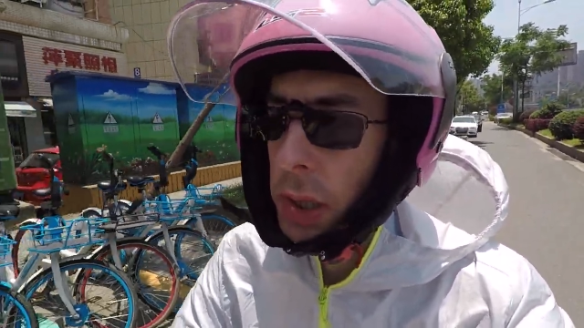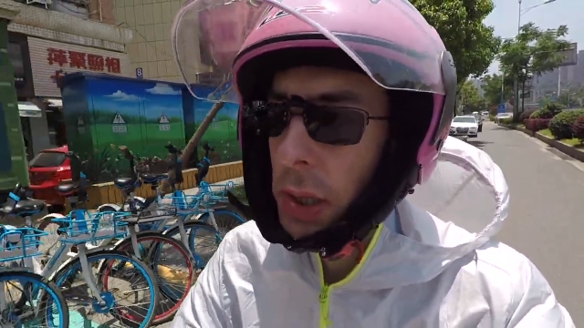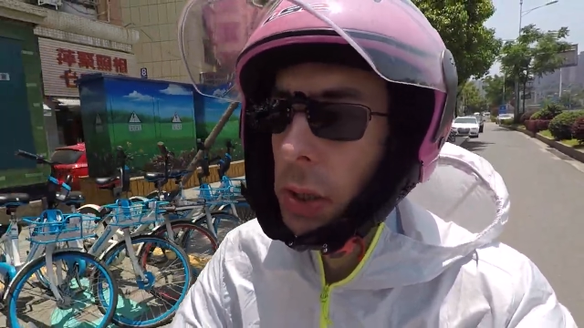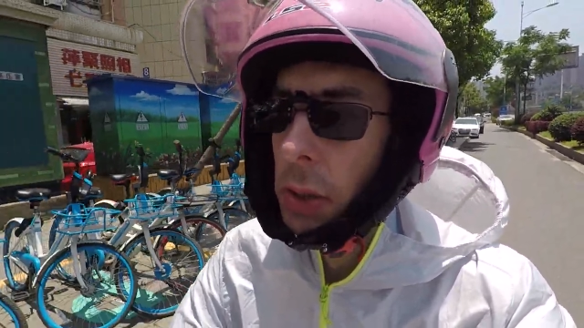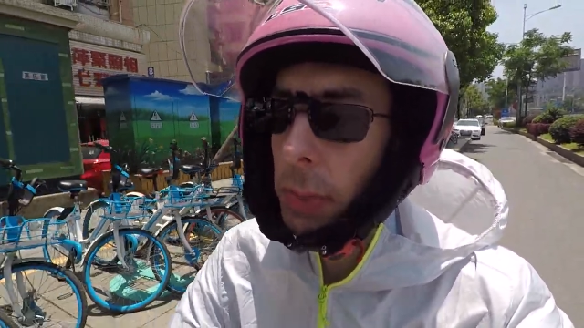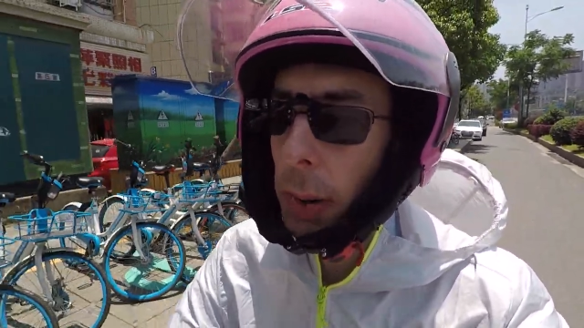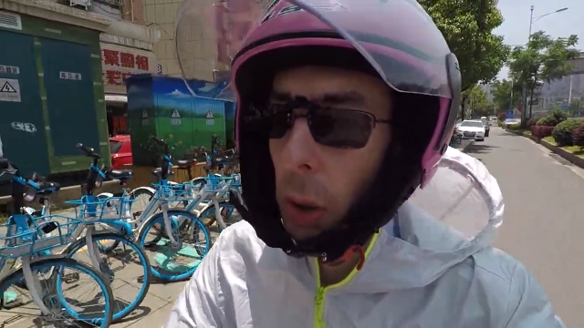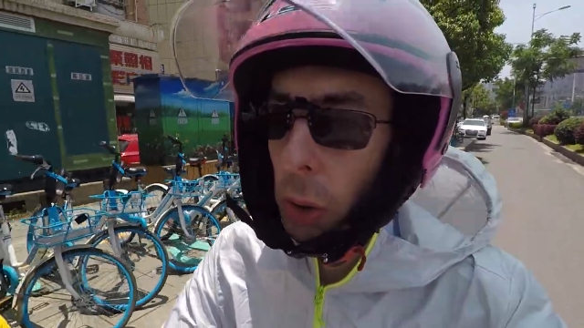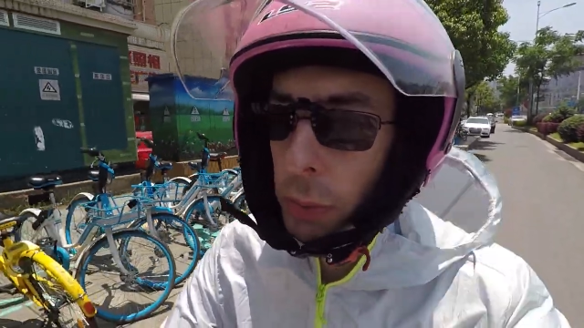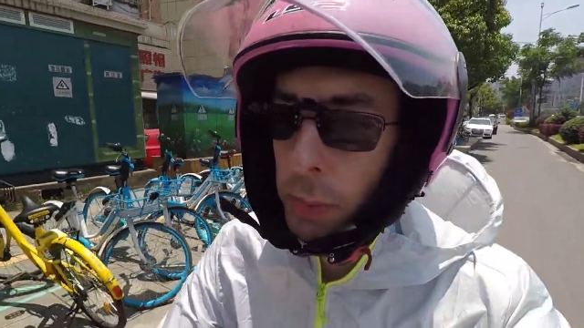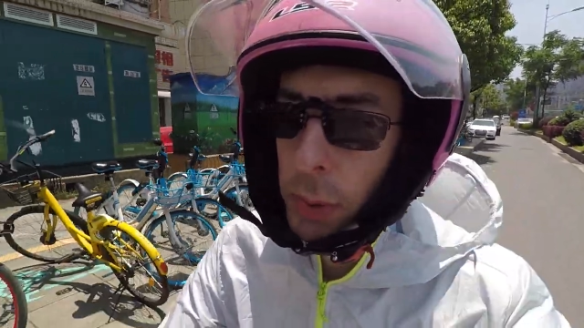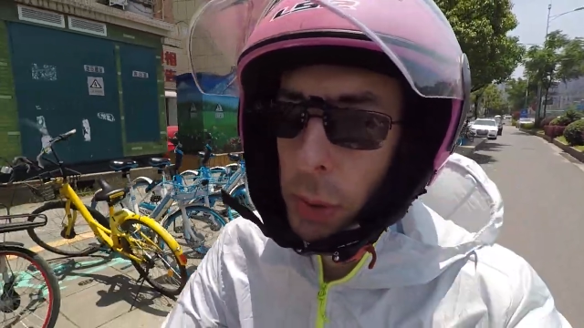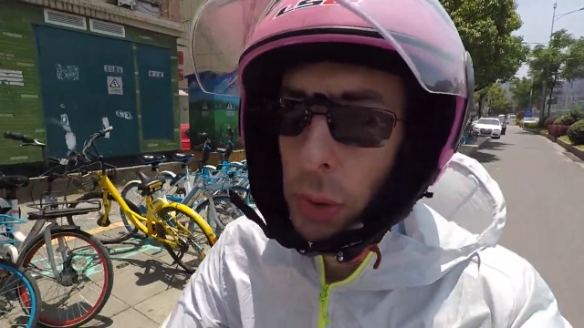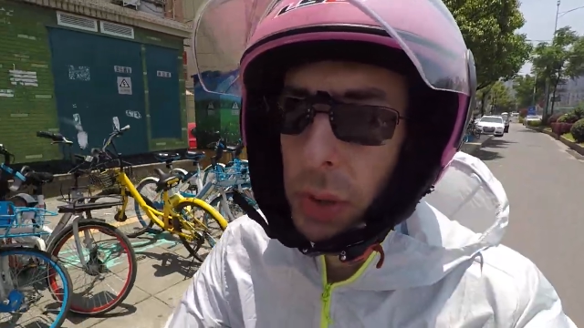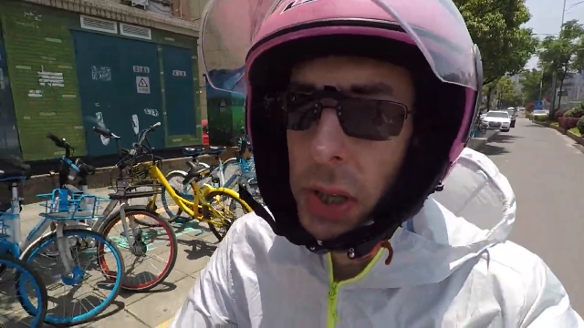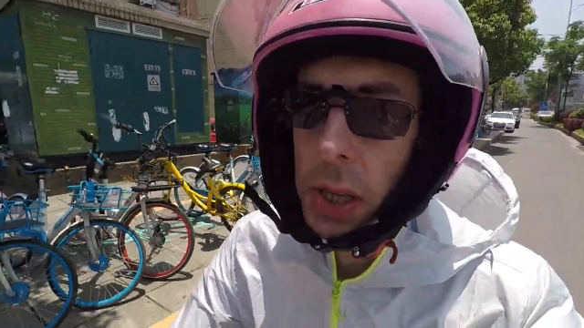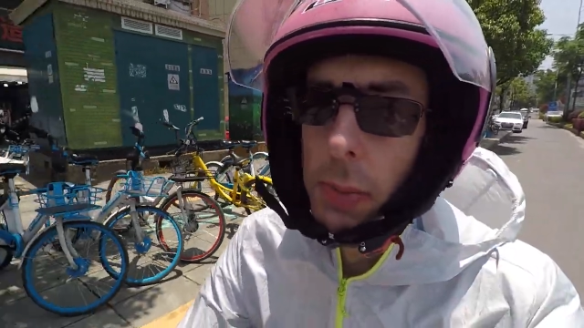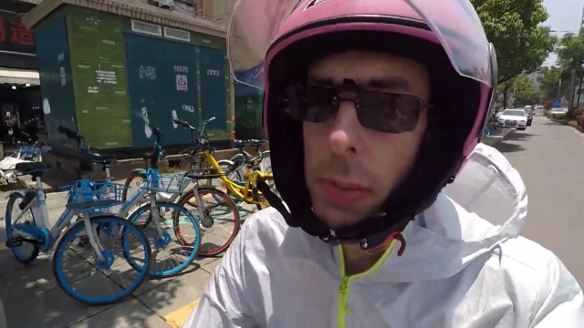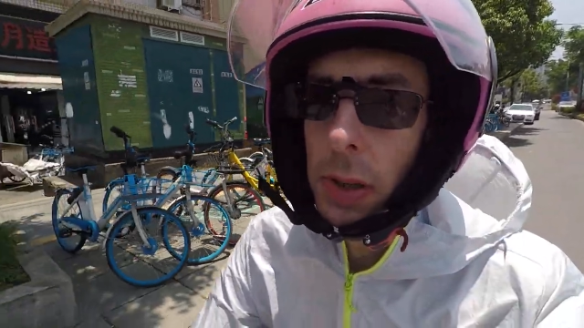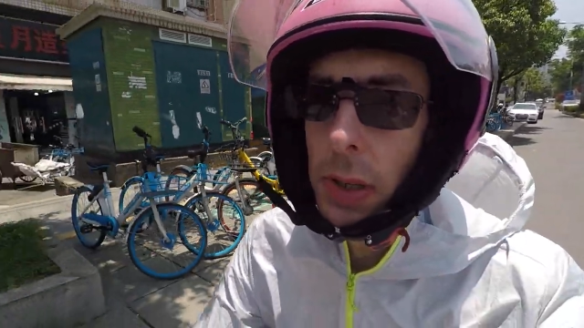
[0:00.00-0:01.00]
it's about
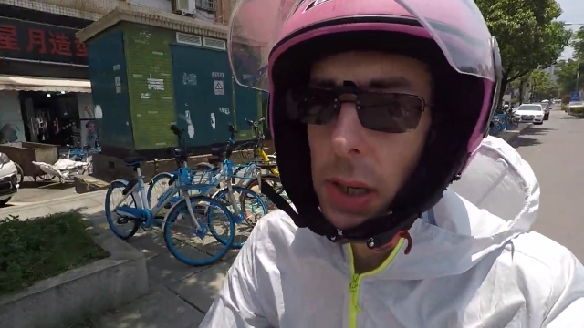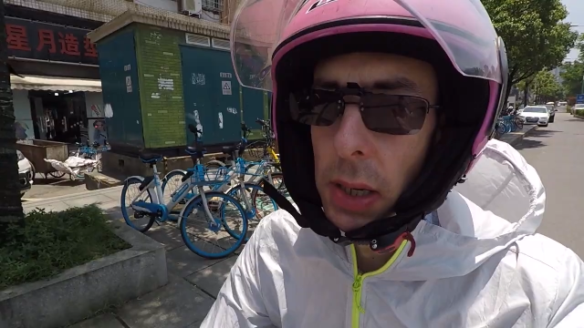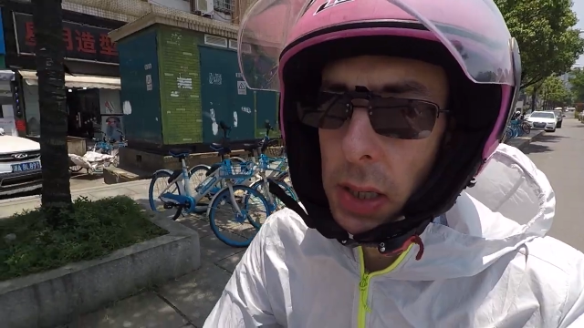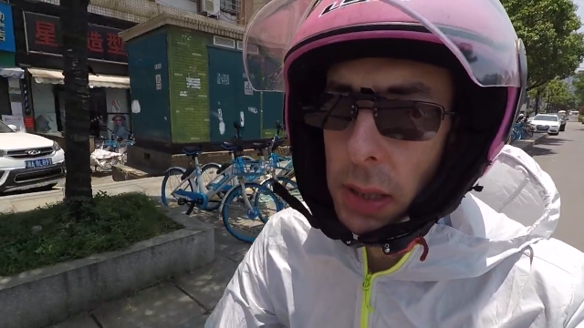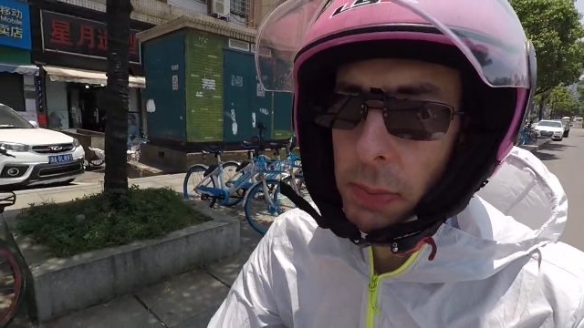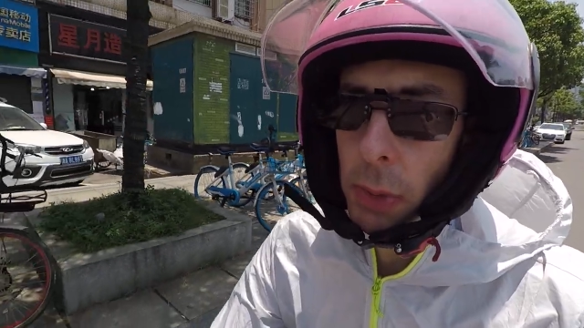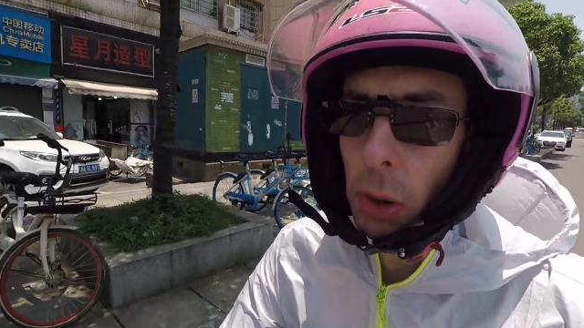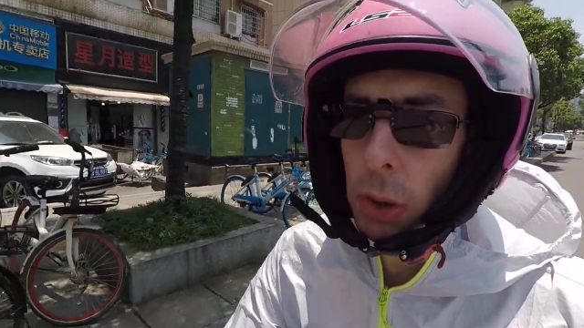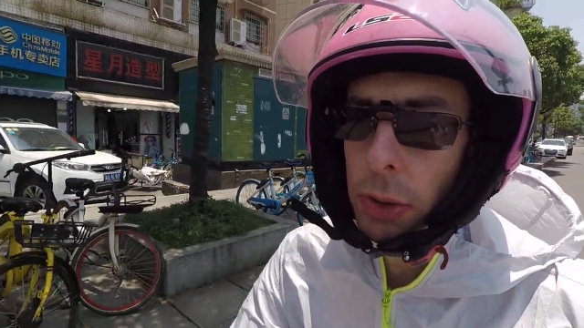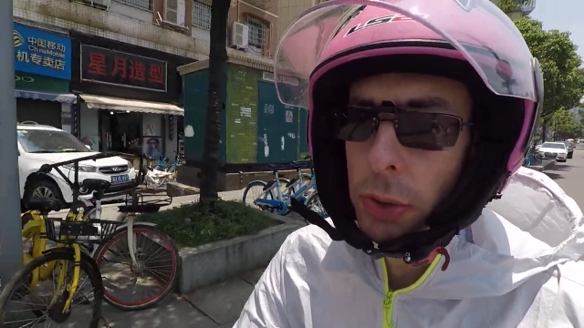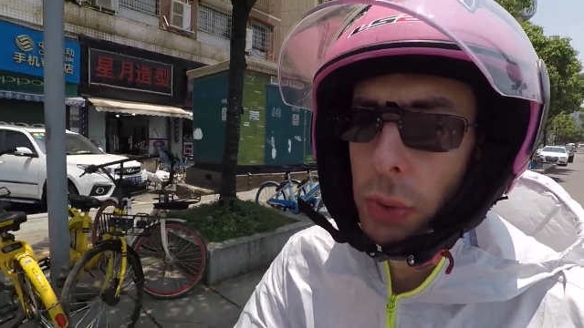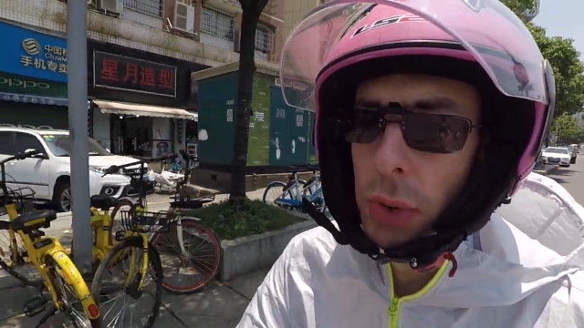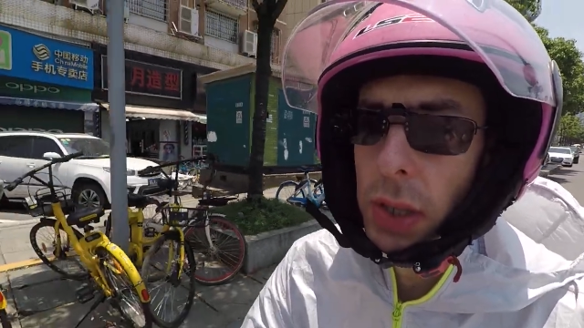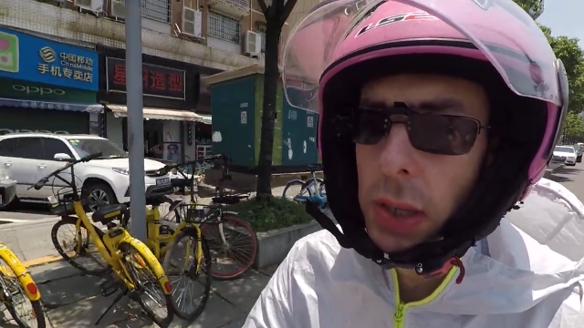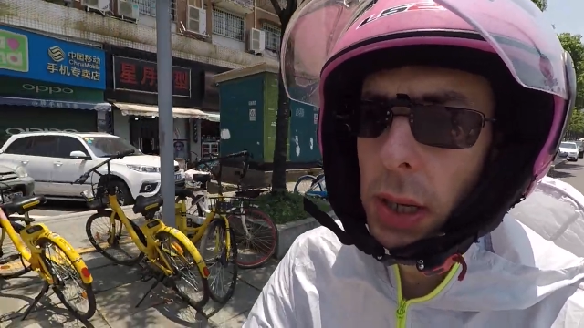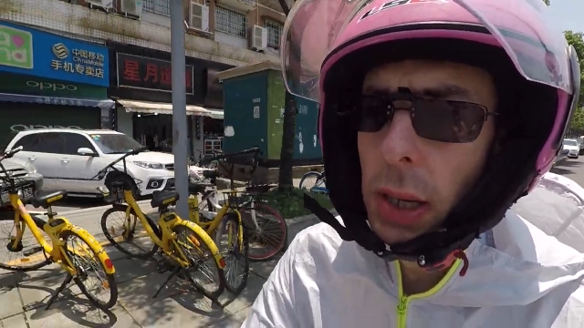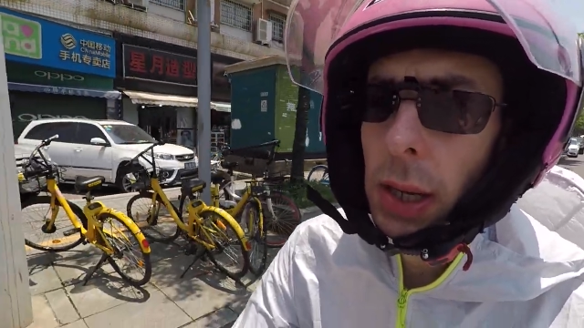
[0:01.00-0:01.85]
beauty, but there is more to it.